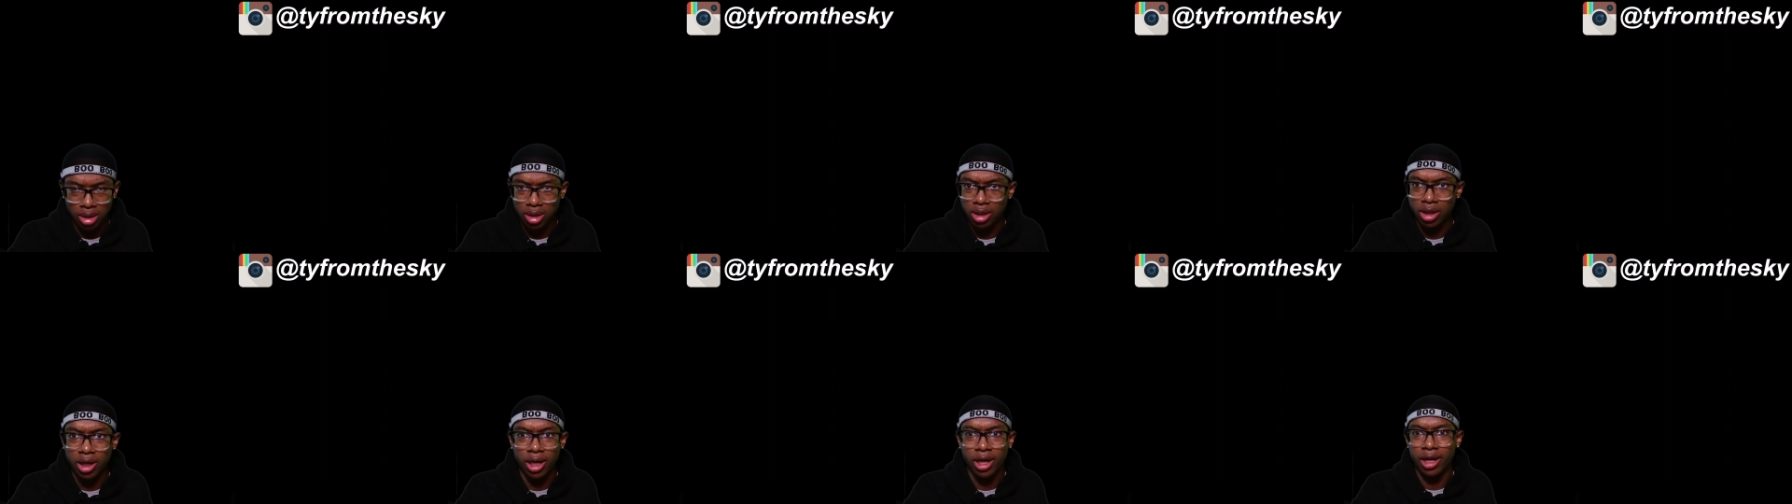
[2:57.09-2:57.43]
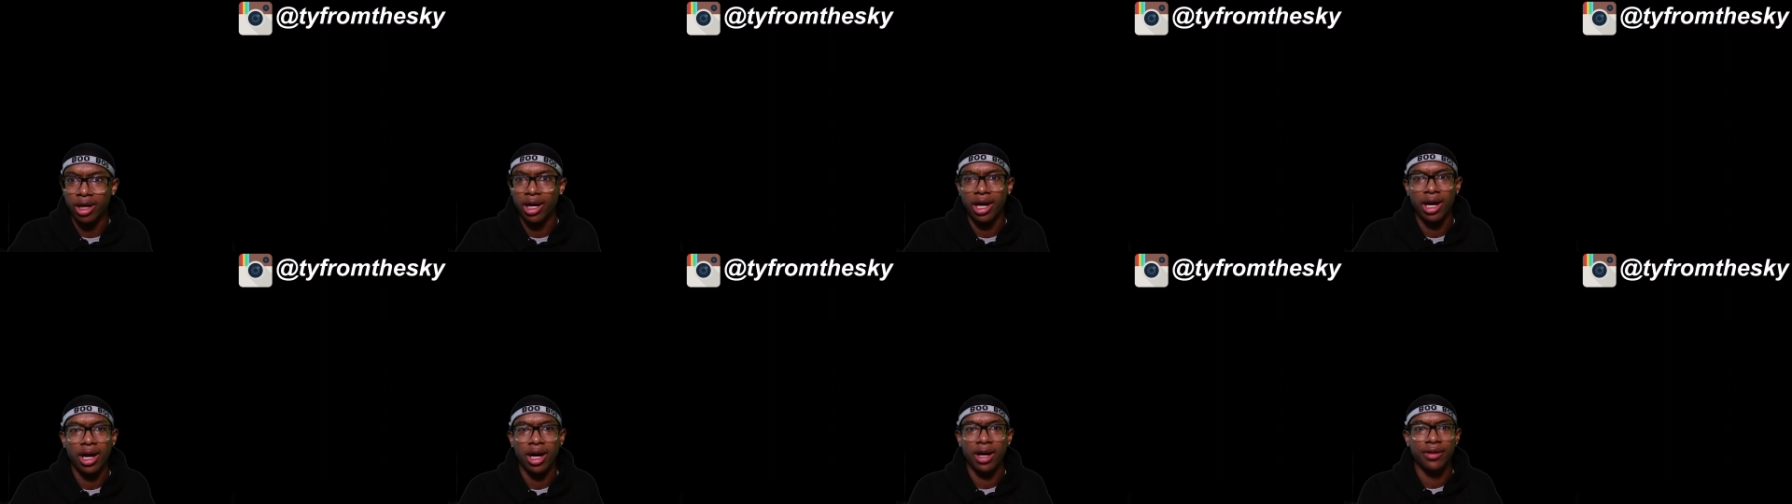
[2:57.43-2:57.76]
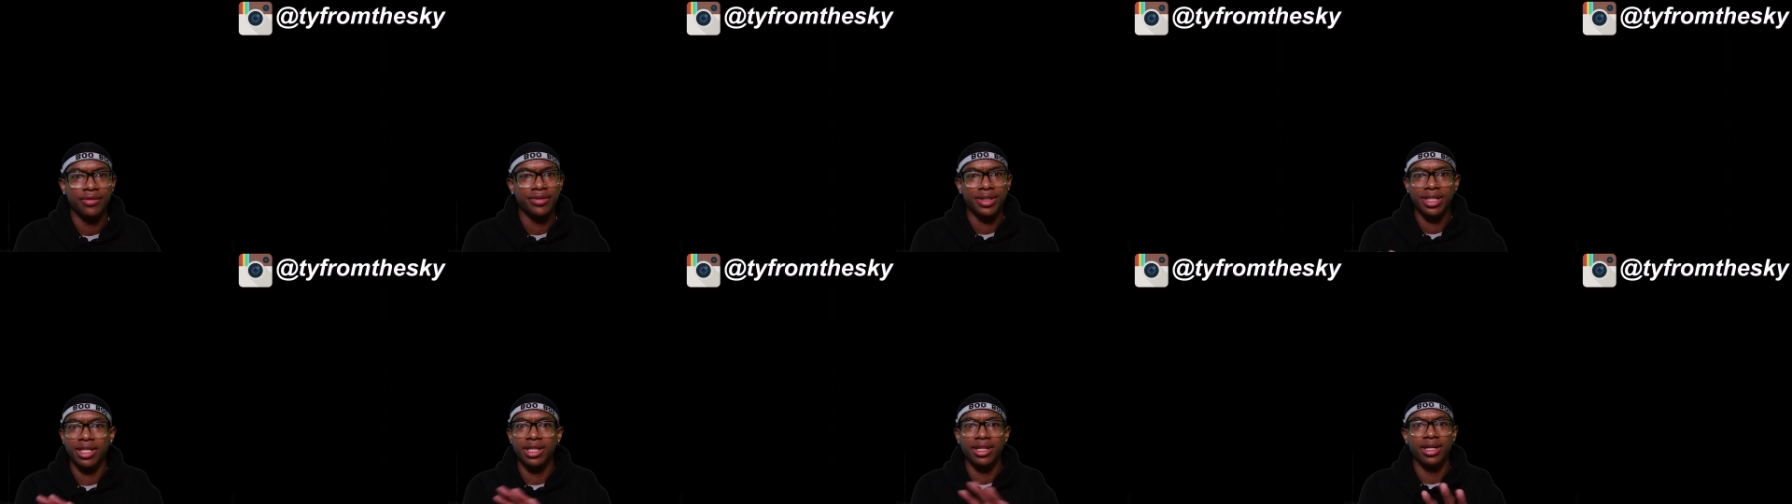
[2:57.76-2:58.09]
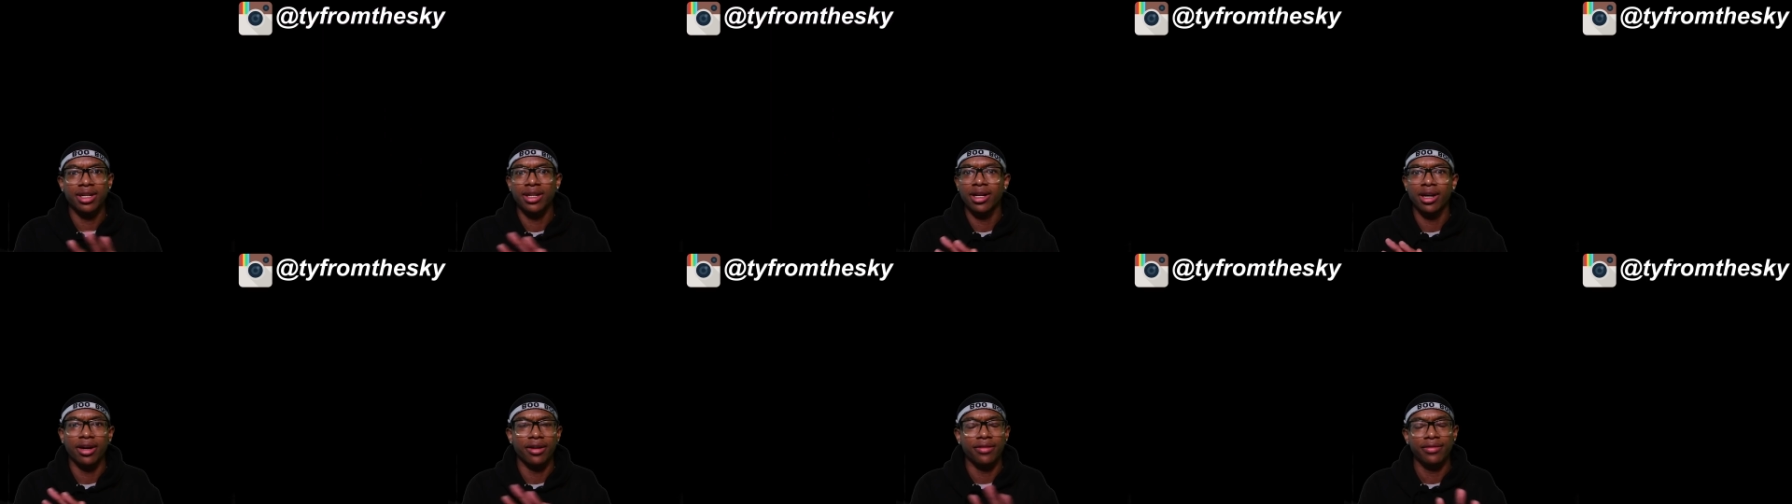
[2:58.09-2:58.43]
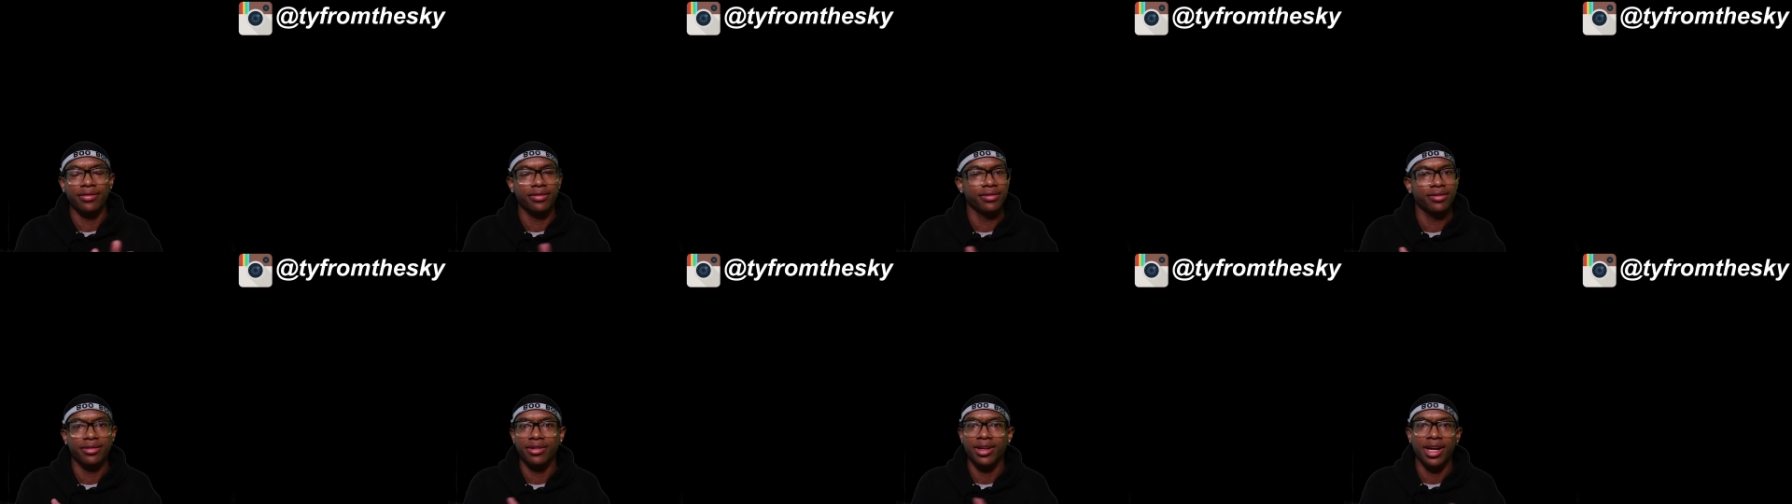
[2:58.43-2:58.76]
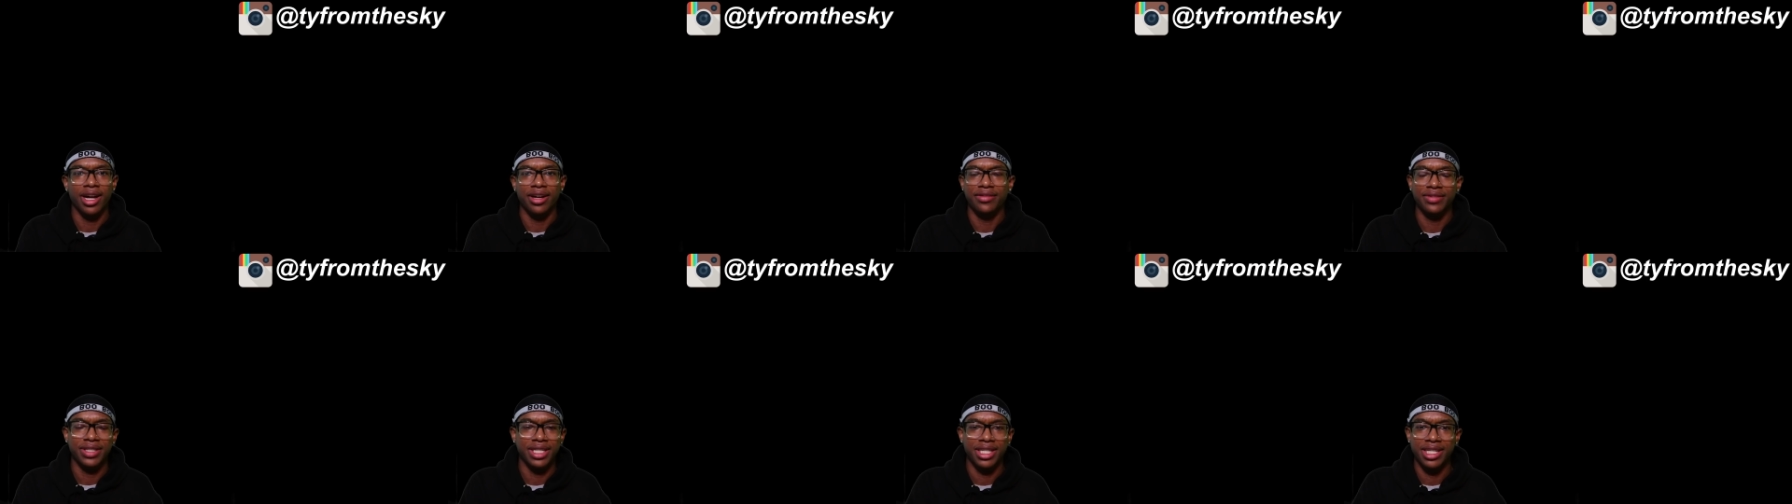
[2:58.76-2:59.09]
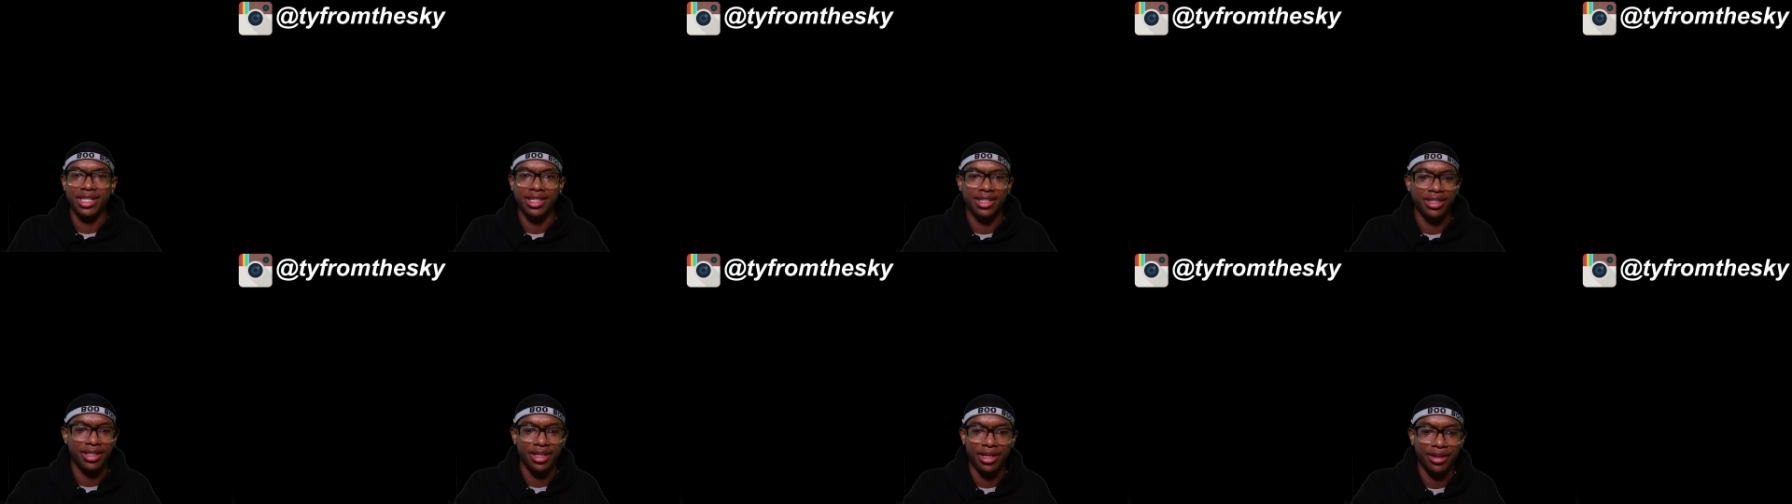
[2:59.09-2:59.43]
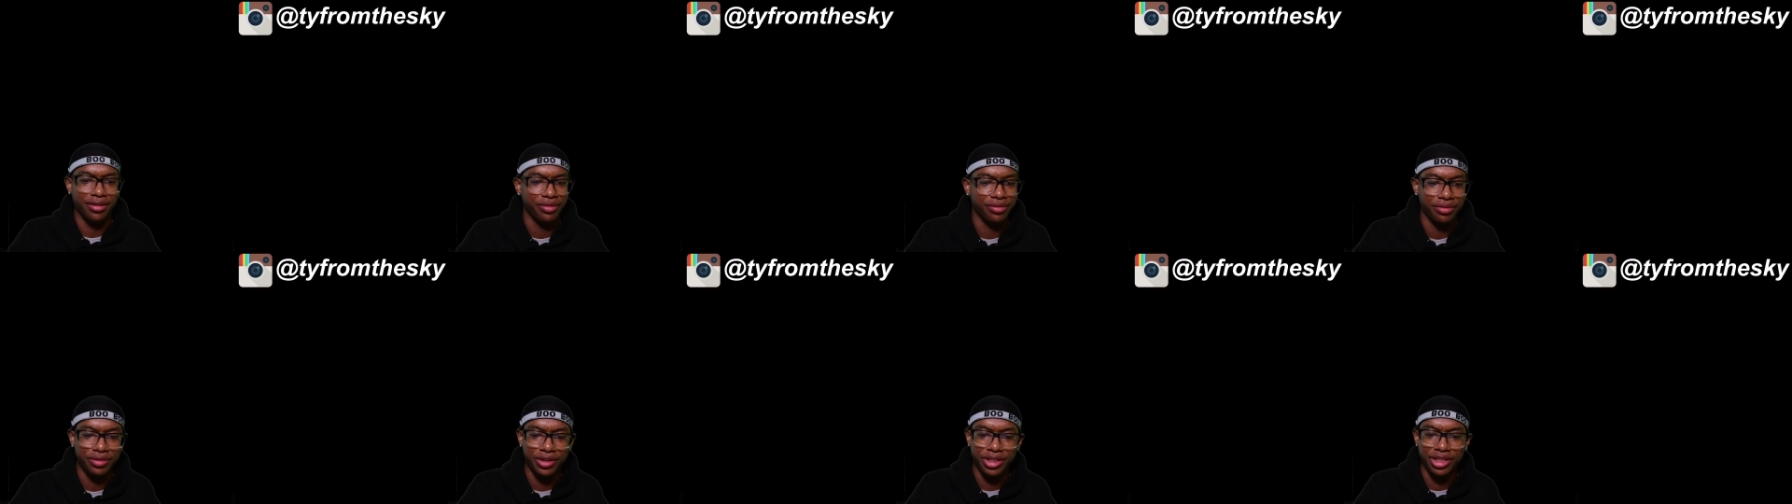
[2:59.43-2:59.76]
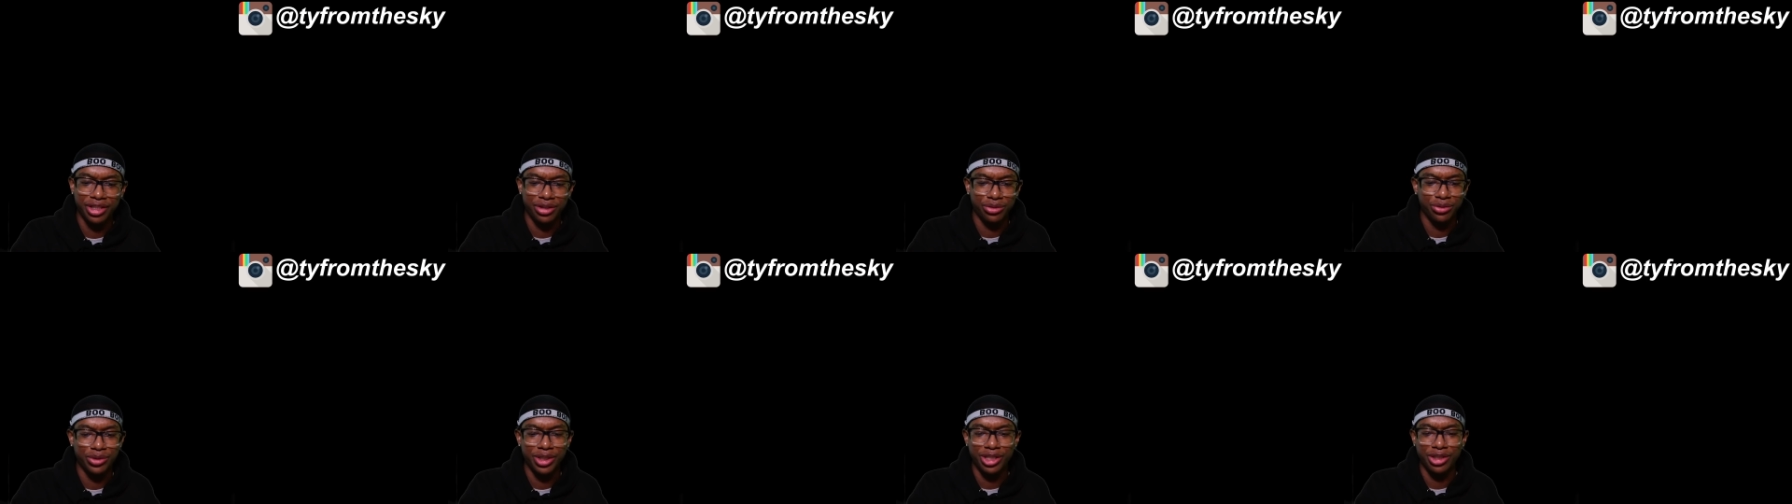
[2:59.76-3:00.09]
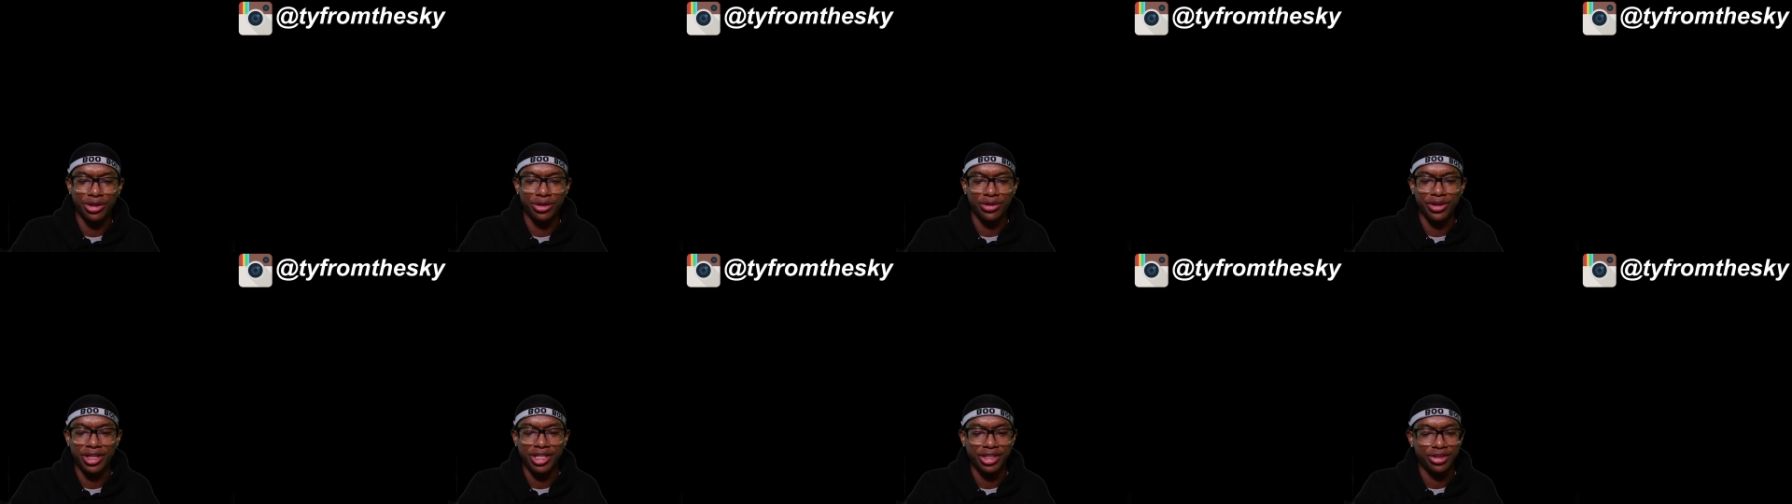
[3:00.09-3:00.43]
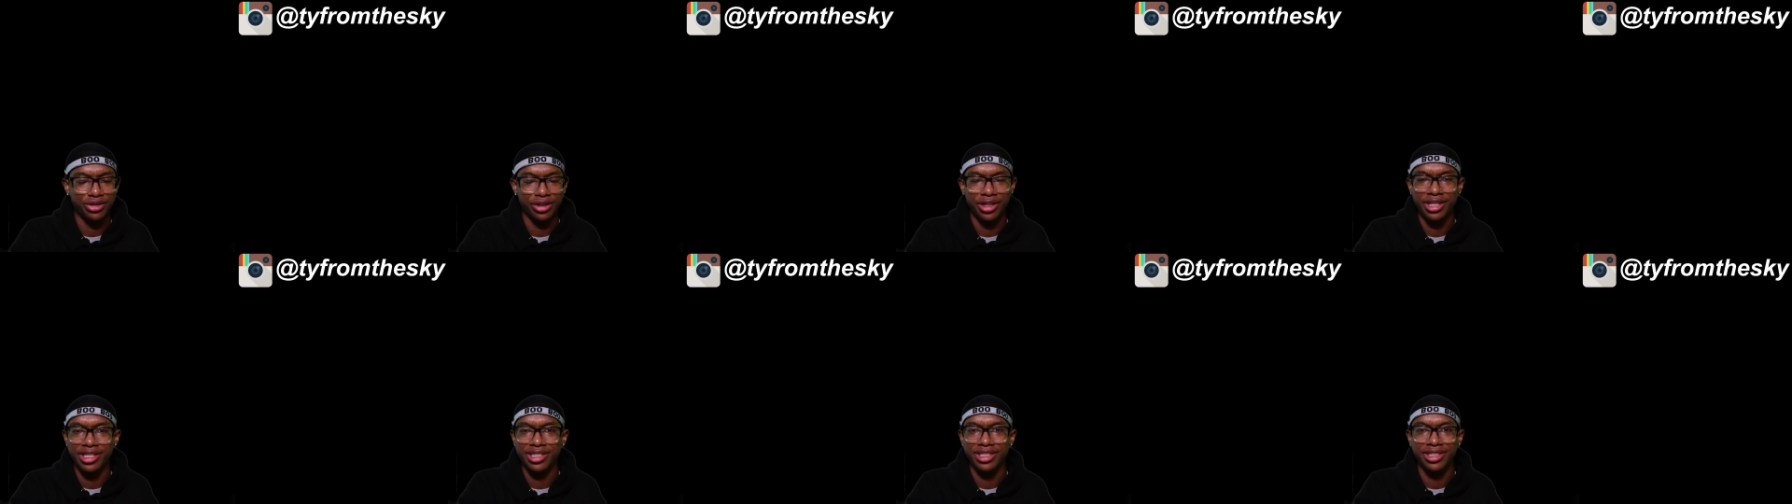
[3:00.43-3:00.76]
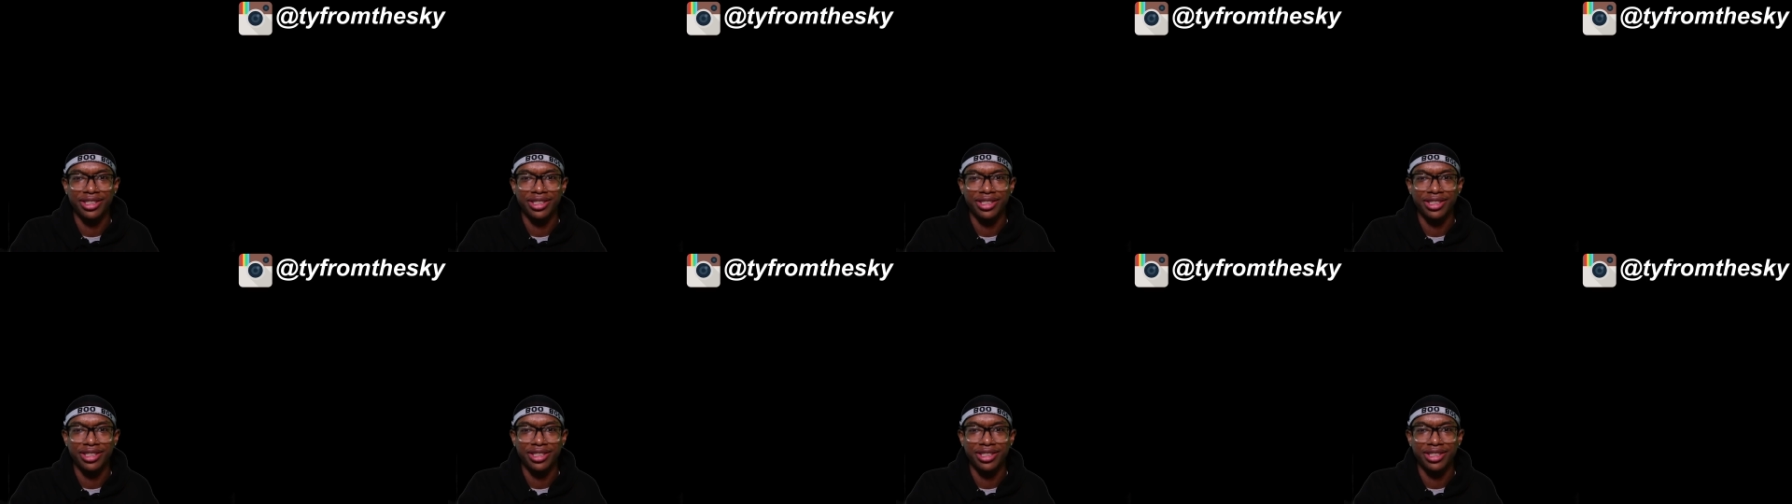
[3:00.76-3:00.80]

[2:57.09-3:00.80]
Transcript: Alright, I've seen enough. I've seen enough. We just, we just gonna get straight